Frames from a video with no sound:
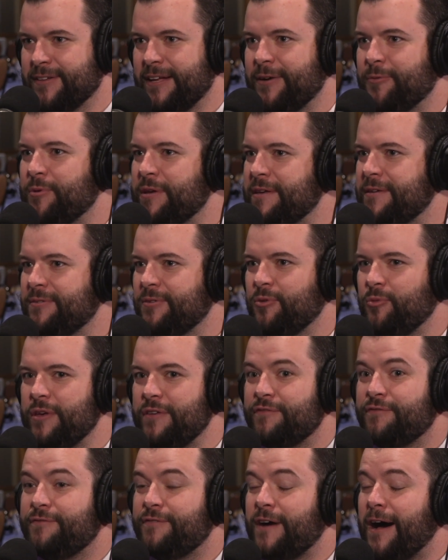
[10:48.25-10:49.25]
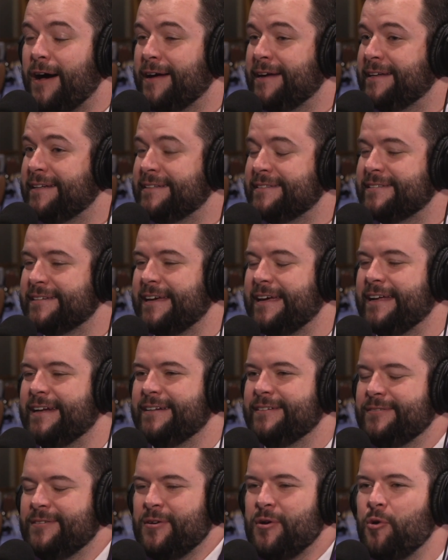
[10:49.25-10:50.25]
Like we find
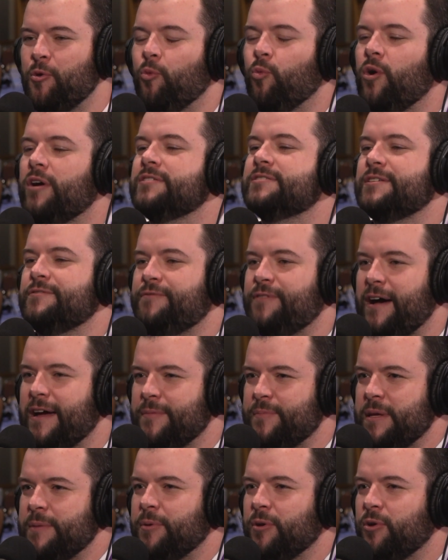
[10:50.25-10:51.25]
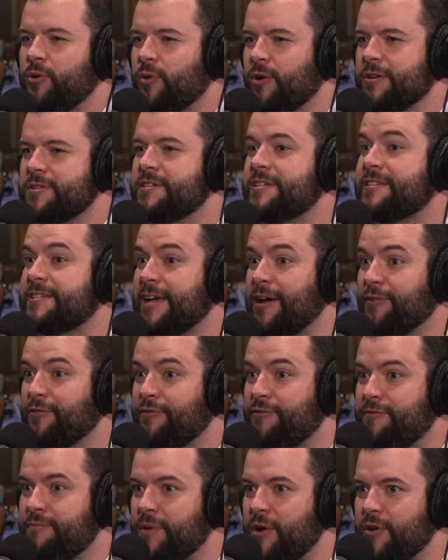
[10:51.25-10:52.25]
and want to find people who are
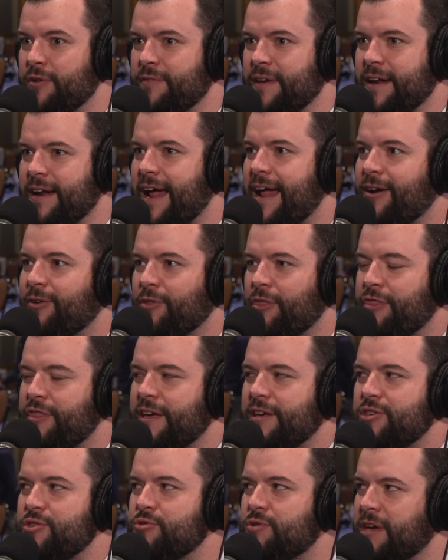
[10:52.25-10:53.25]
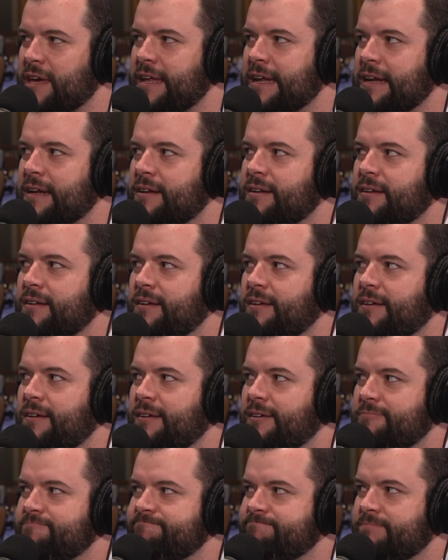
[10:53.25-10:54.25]
self-motivated.
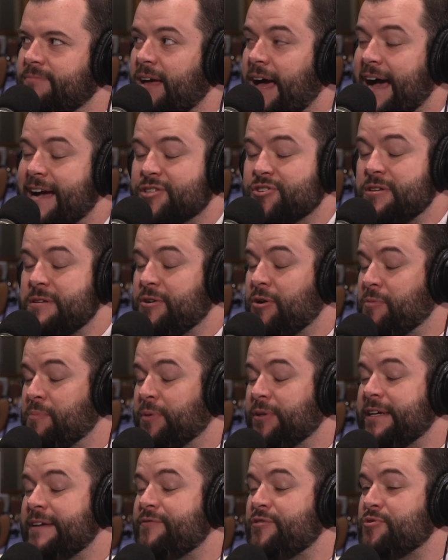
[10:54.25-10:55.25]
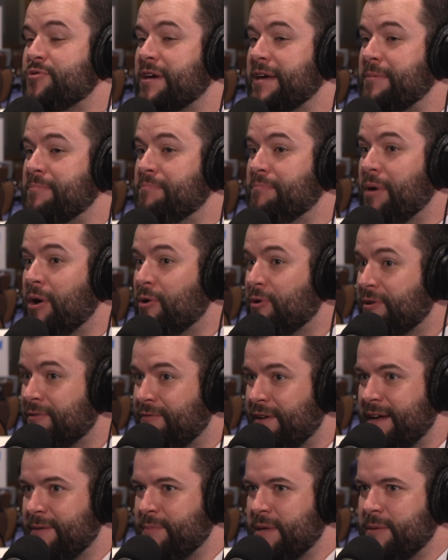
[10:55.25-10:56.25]
I actually don't believe you can
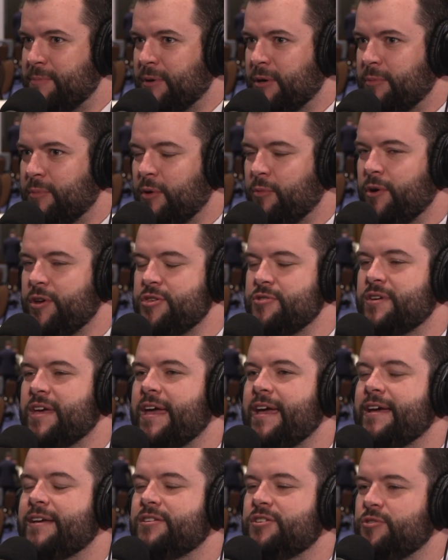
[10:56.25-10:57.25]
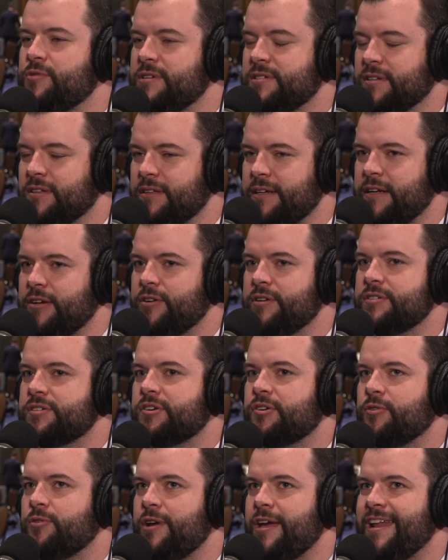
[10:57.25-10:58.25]
motivate people, but what you can do as a leader is
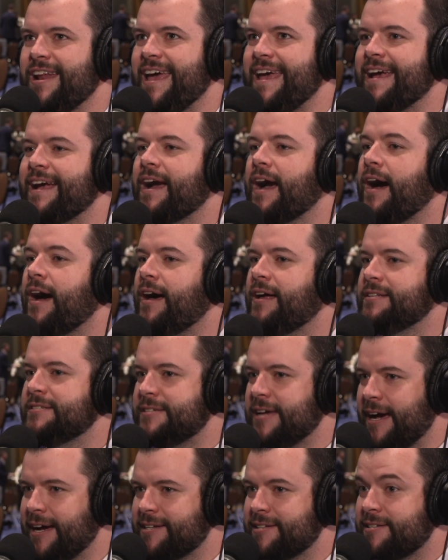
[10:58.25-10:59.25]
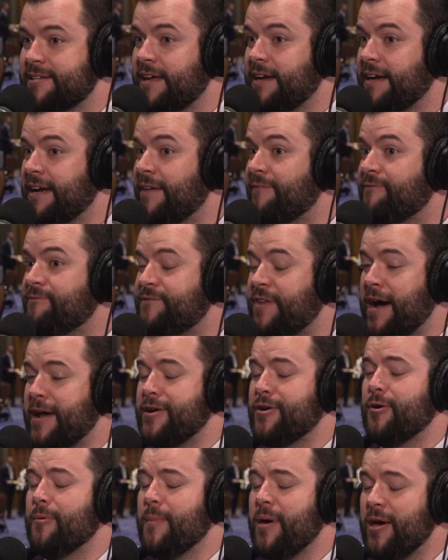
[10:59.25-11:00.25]
create a context and an
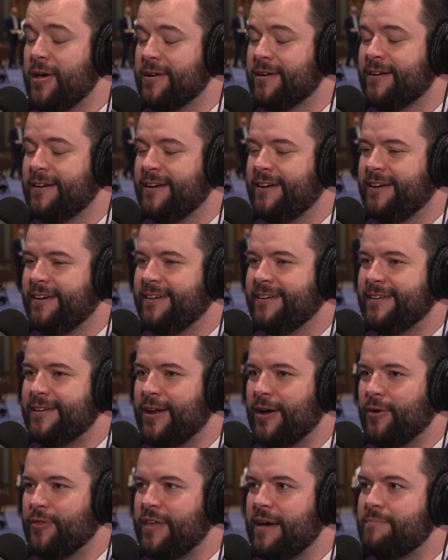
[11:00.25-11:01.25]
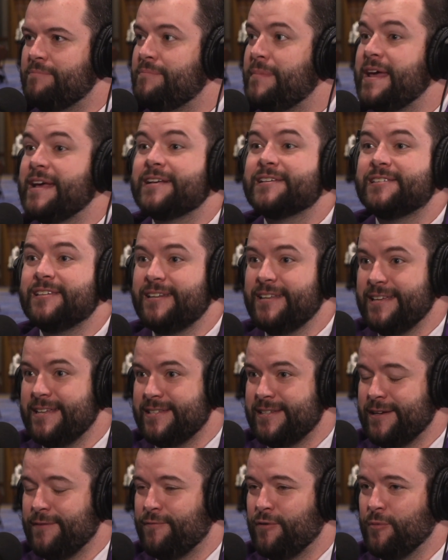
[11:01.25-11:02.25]
environment, that makes it
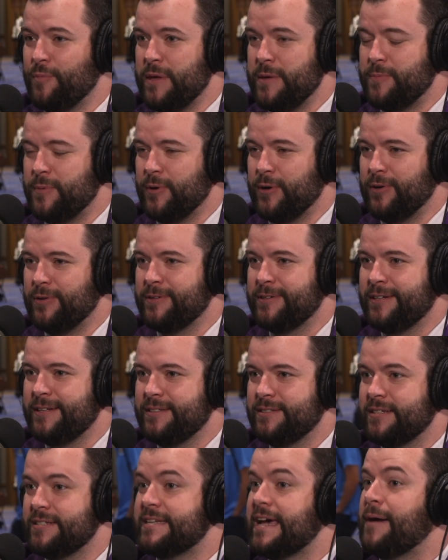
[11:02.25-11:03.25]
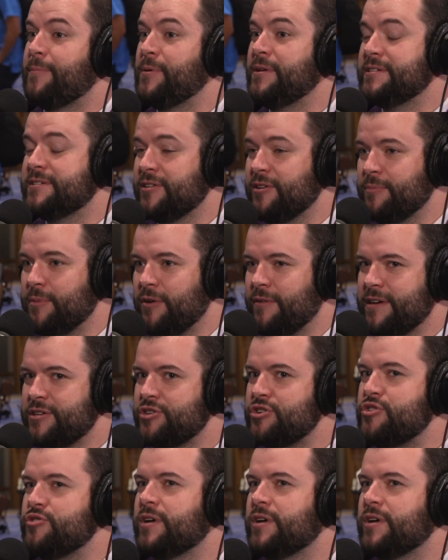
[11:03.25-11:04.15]
easy for people to tap into their motivation.